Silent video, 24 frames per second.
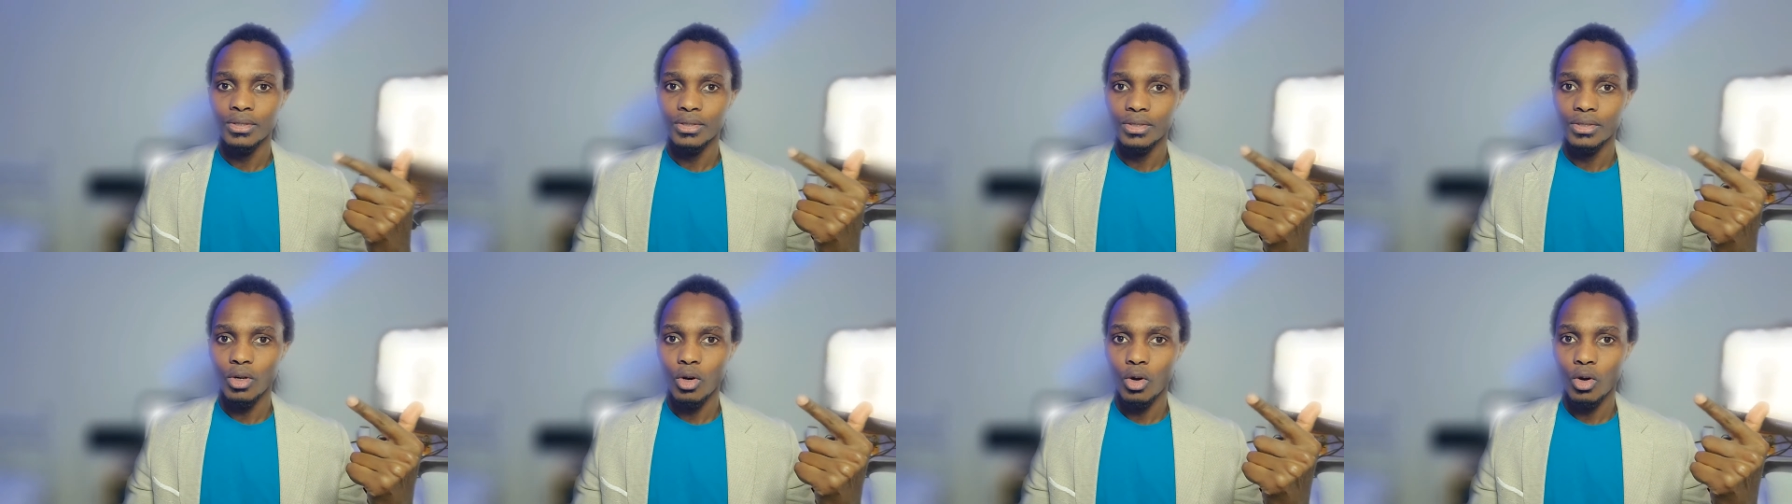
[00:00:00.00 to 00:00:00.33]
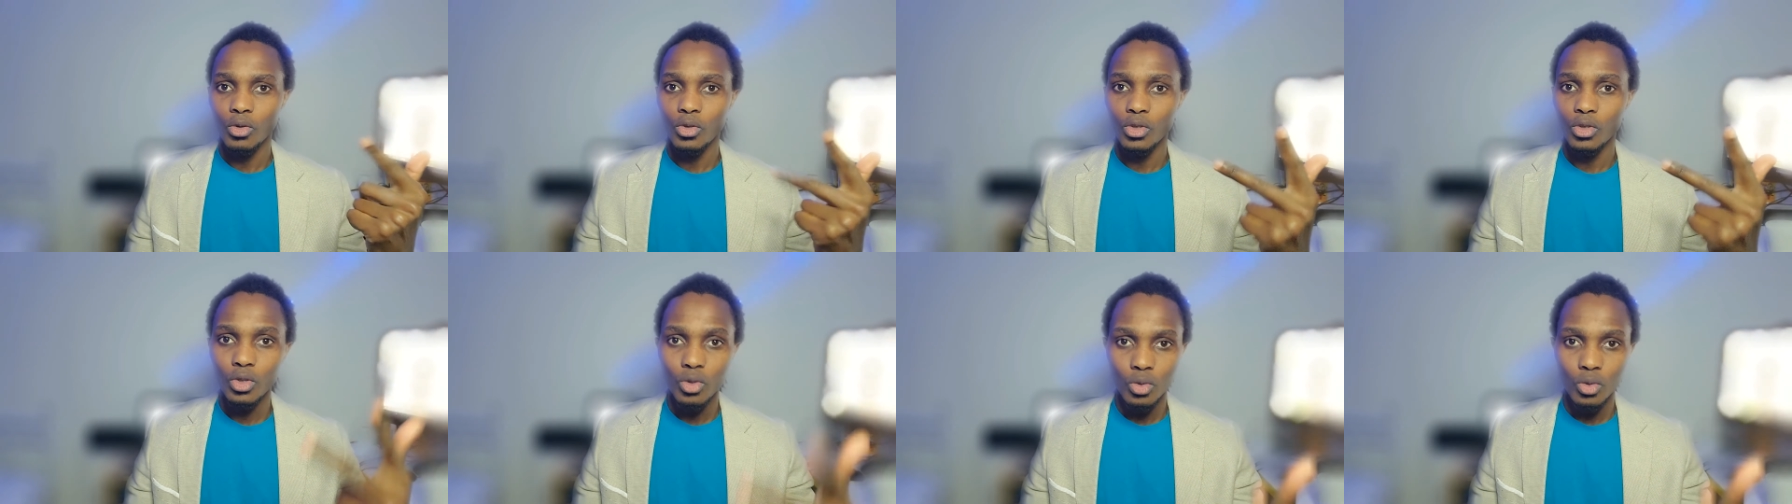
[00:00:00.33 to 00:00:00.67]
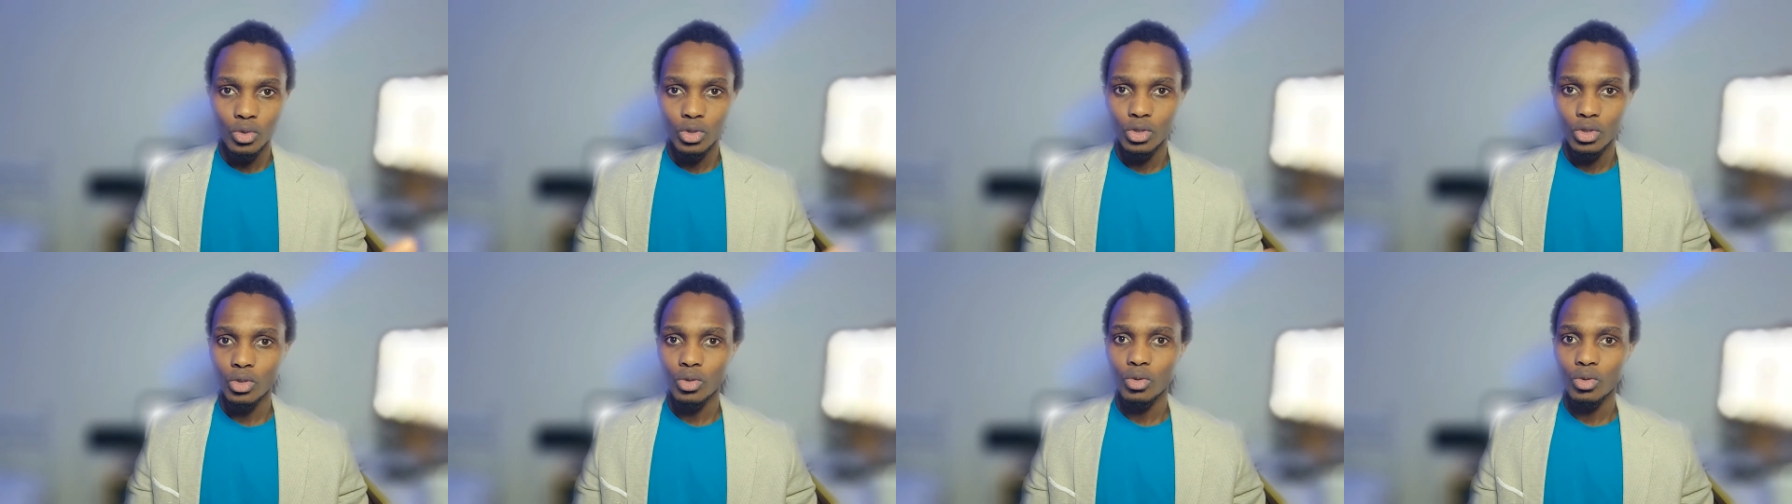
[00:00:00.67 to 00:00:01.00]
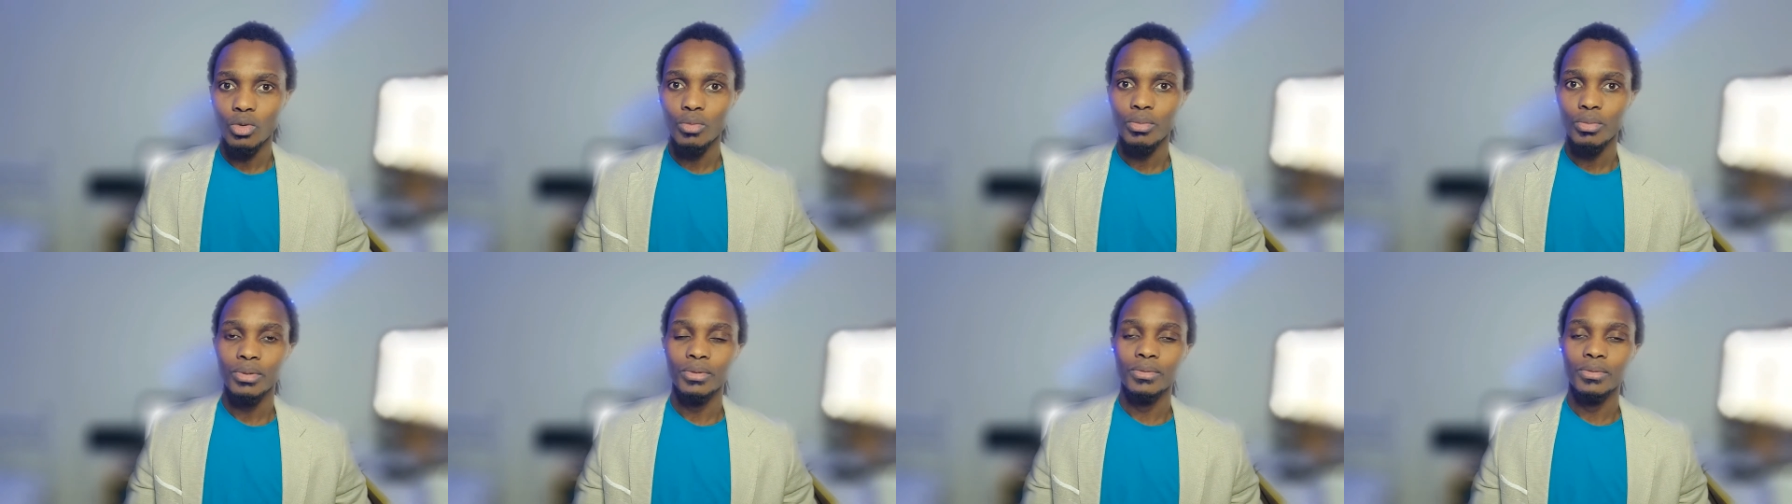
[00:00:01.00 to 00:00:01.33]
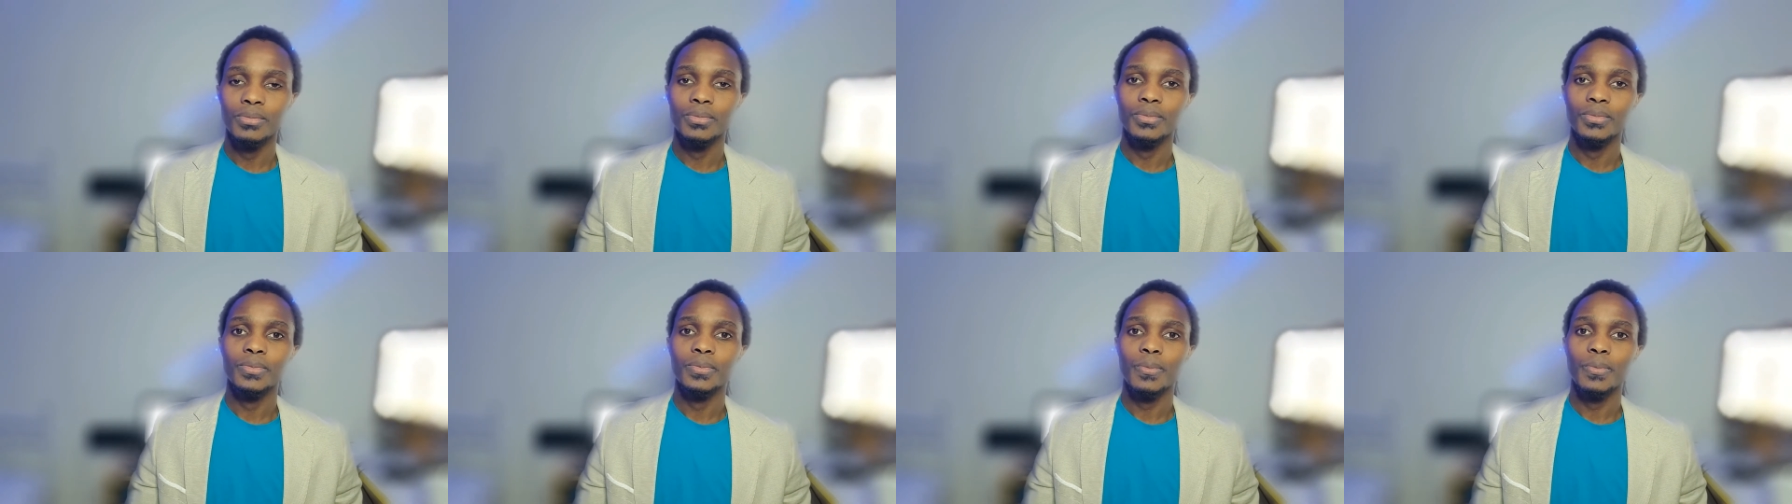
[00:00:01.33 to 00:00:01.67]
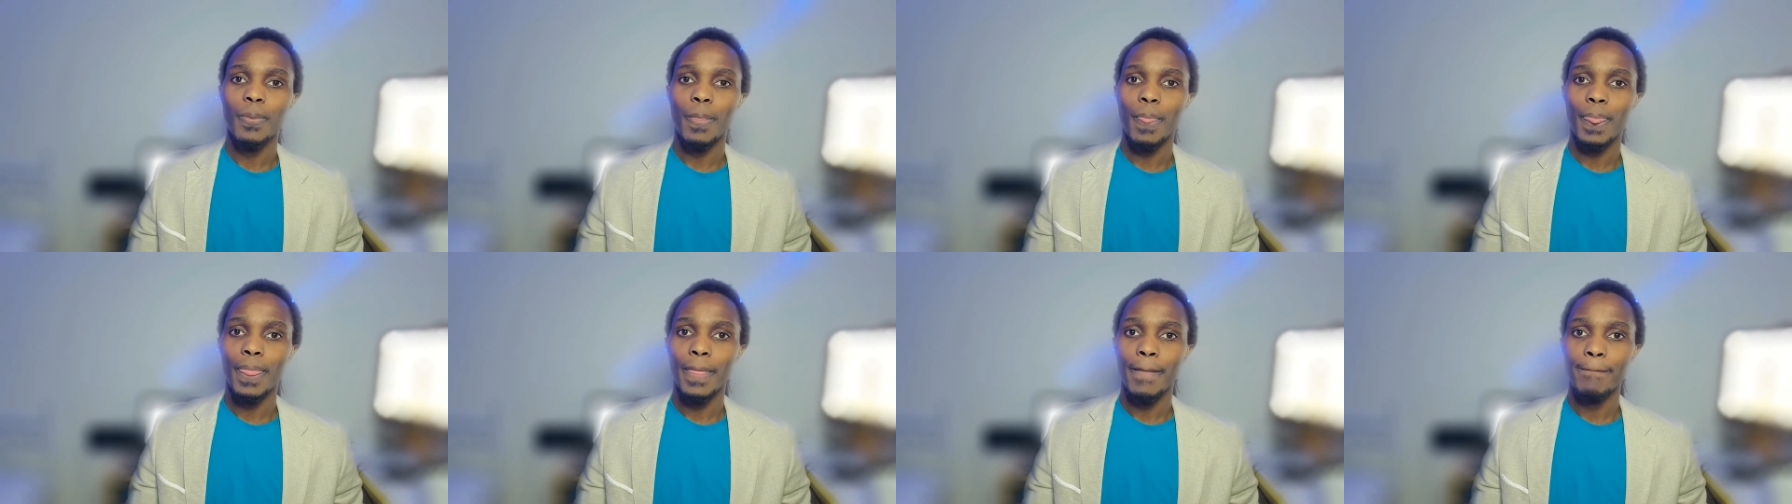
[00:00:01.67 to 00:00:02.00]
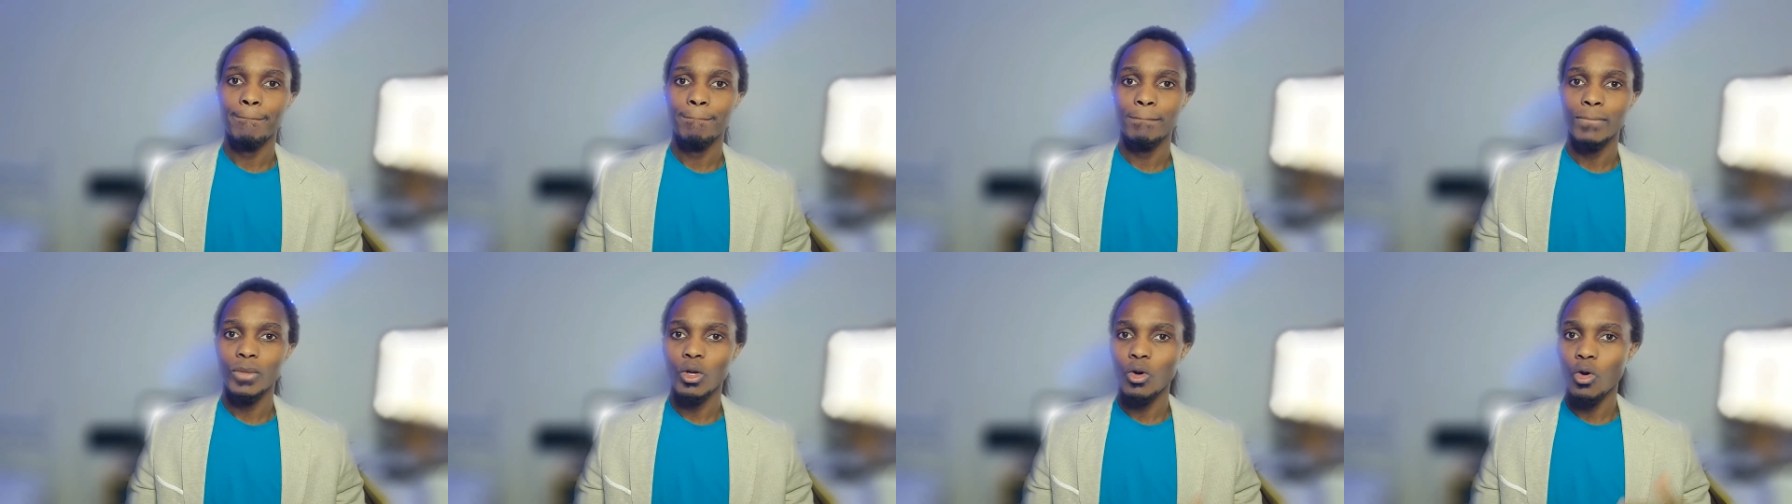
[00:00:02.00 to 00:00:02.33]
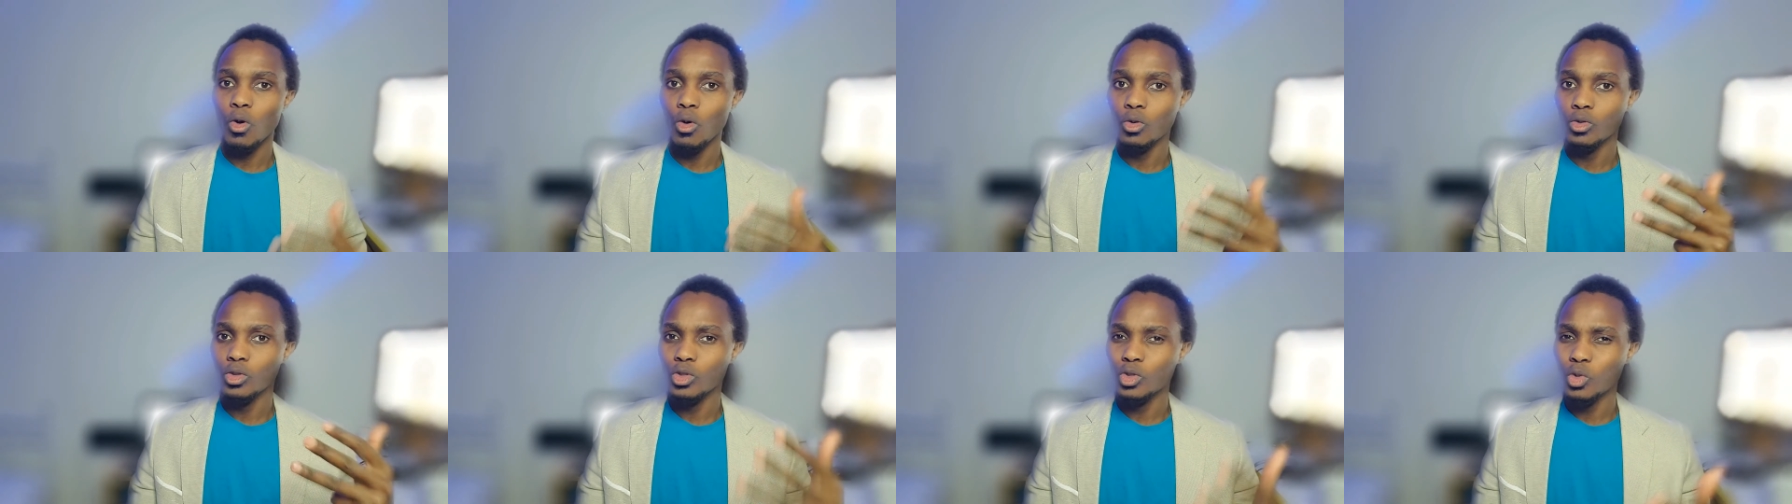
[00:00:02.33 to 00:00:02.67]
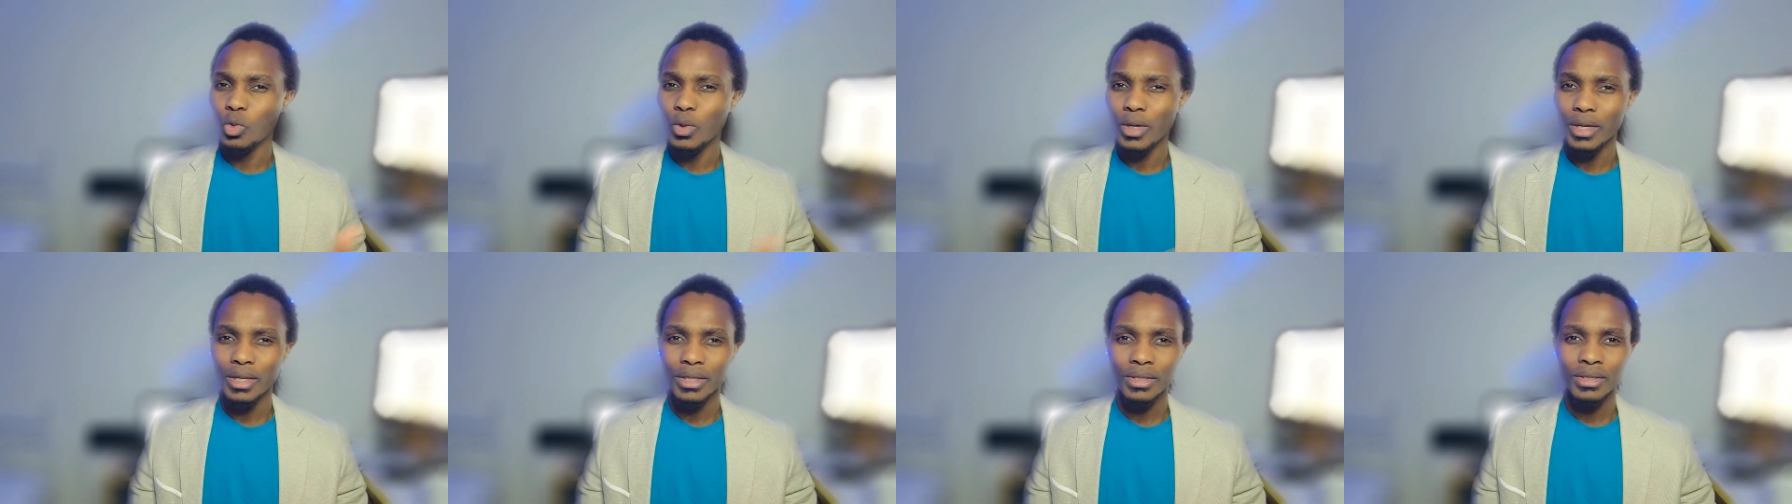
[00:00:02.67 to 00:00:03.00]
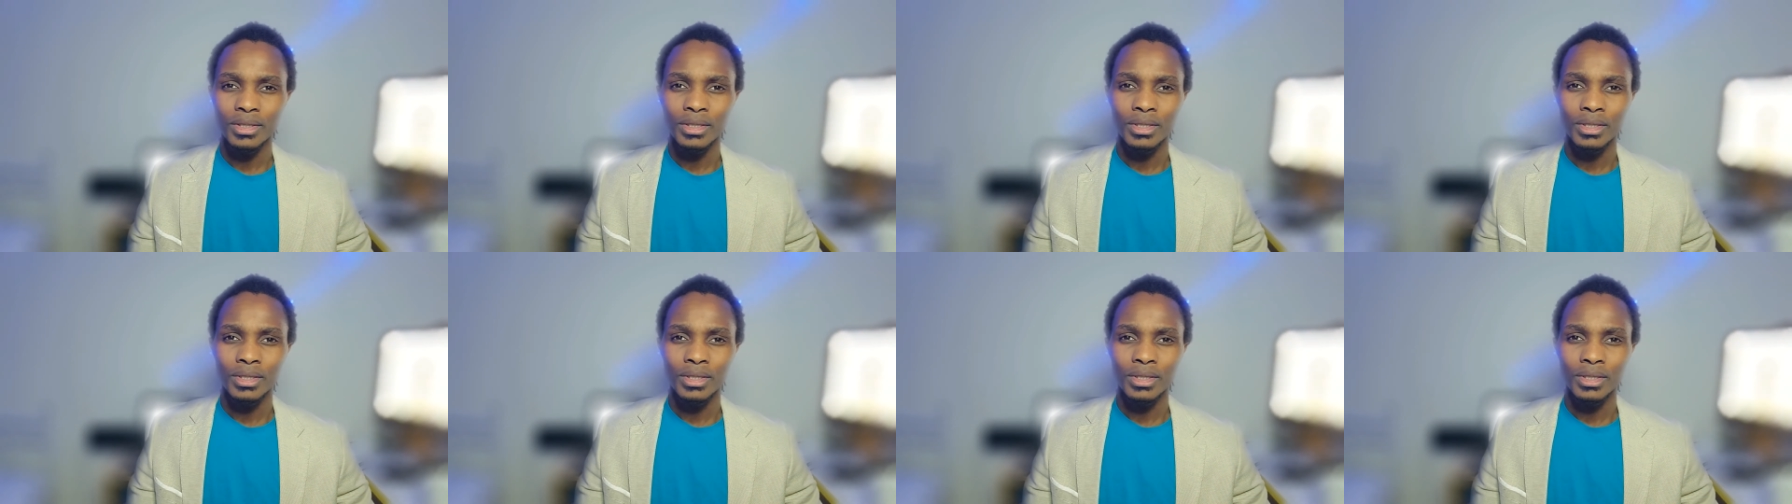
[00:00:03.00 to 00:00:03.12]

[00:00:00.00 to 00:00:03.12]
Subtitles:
on YouTube, on Twitter,